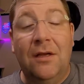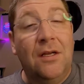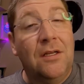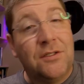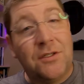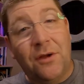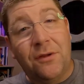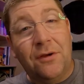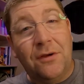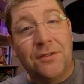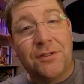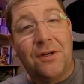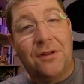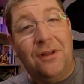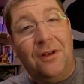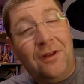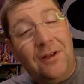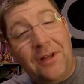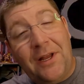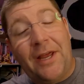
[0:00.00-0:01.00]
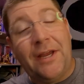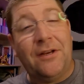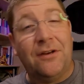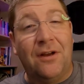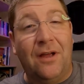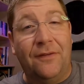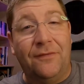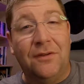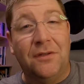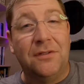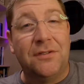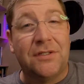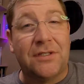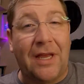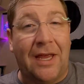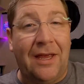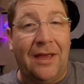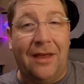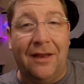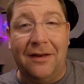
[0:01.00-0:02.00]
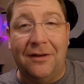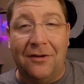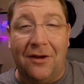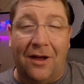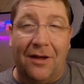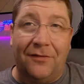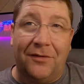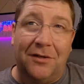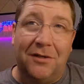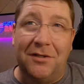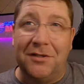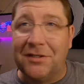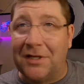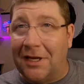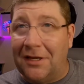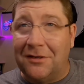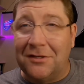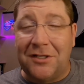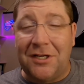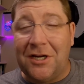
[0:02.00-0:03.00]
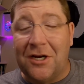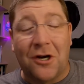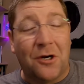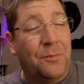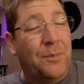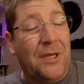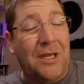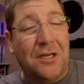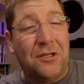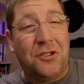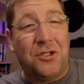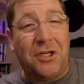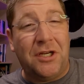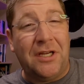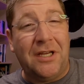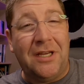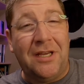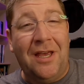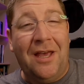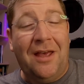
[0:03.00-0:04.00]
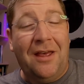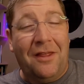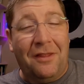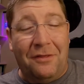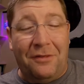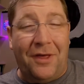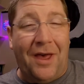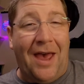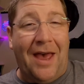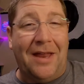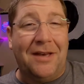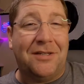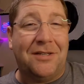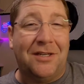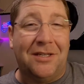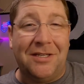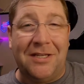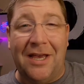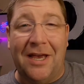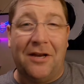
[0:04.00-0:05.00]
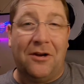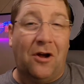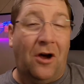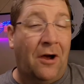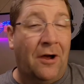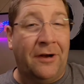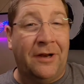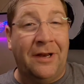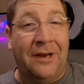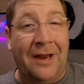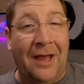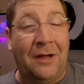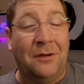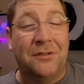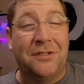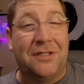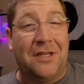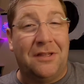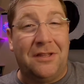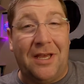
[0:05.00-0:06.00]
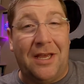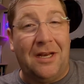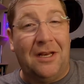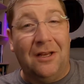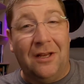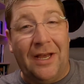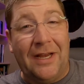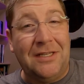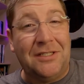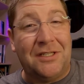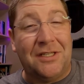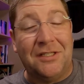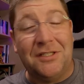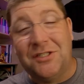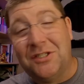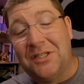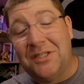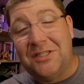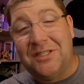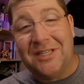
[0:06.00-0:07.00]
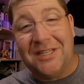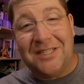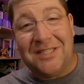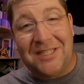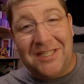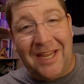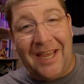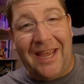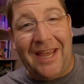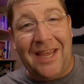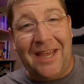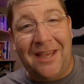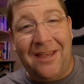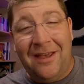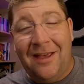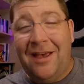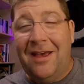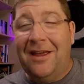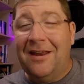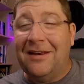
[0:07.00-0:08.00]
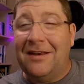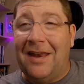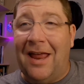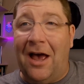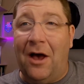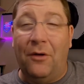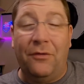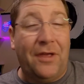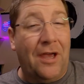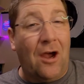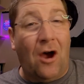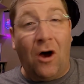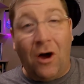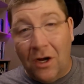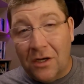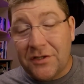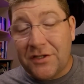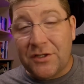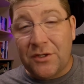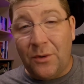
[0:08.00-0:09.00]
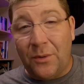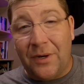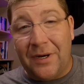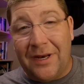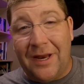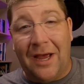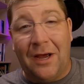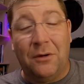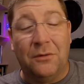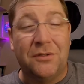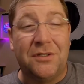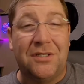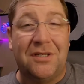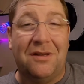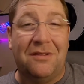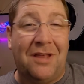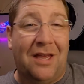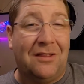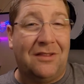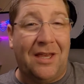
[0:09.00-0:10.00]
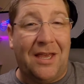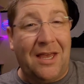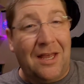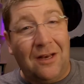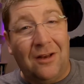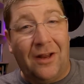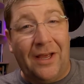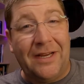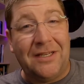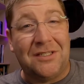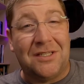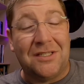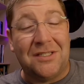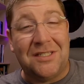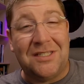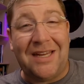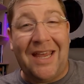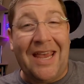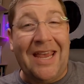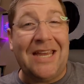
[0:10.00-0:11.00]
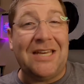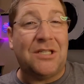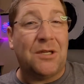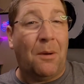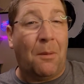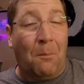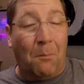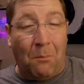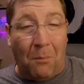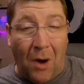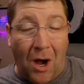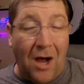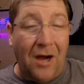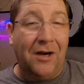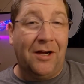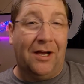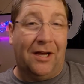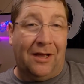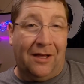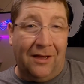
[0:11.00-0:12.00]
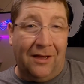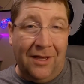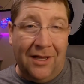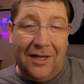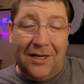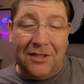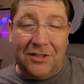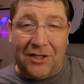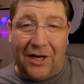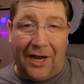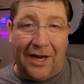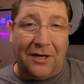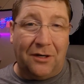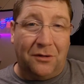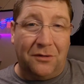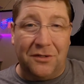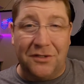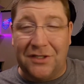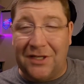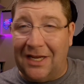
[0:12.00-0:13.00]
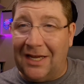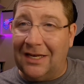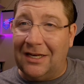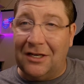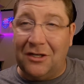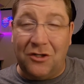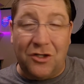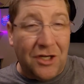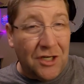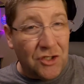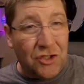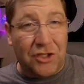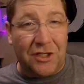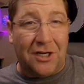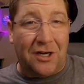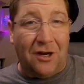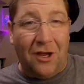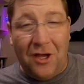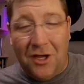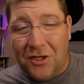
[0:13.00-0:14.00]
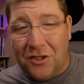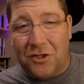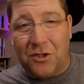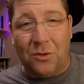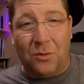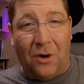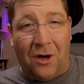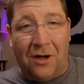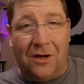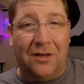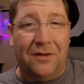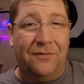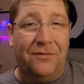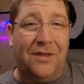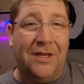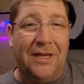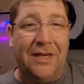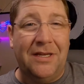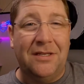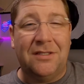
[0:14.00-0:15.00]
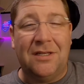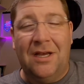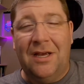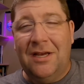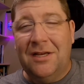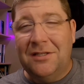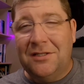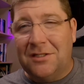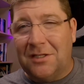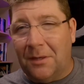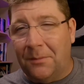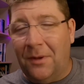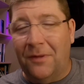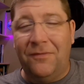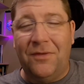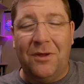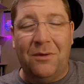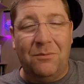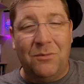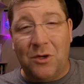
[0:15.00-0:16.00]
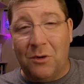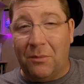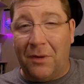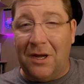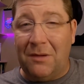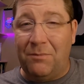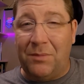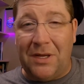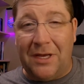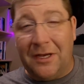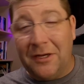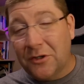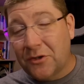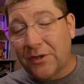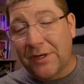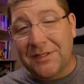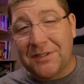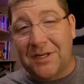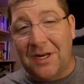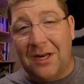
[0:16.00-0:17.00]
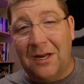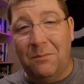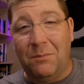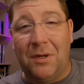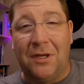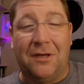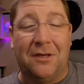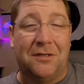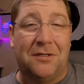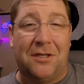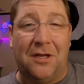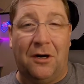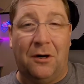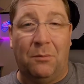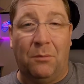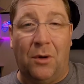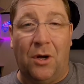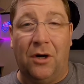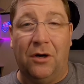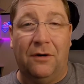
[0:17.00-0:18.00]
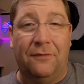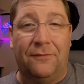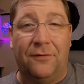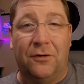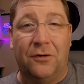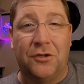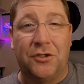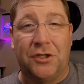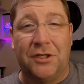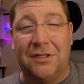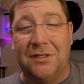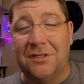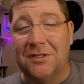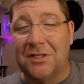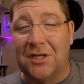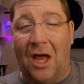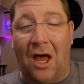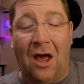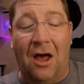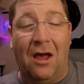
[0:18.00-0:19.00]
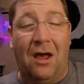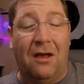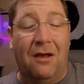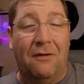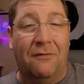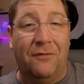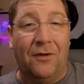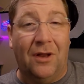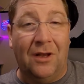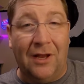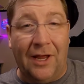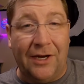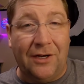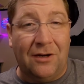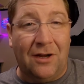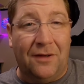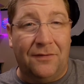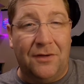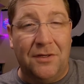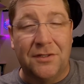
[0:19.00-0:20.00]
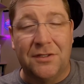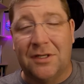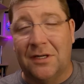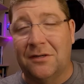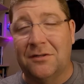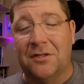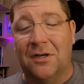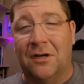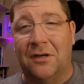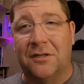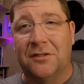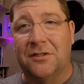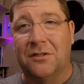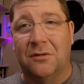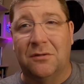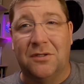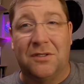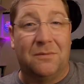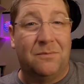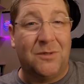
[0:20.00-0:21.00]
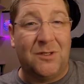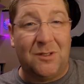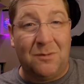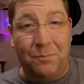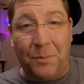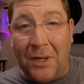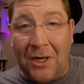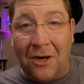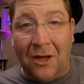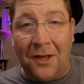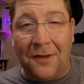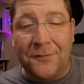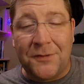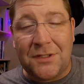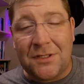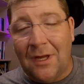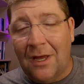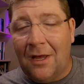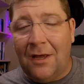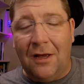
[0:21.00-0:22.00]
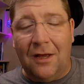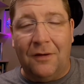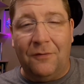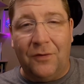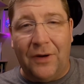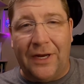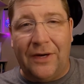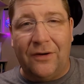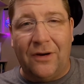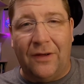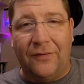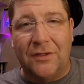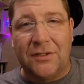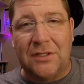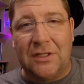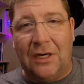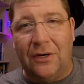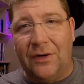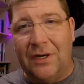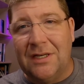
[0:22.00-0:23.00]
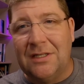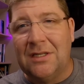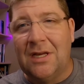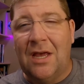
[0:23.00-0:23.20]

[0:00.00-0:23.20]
So those are the light novels and novels and TRPG that Yenon announced that they had licensed today. Now, they also announced that they had licensed 8 manga titles in addition to all of these. Some of them you might be interested in because they're manga versions of light novels. There's also some spin-offs of light novel series.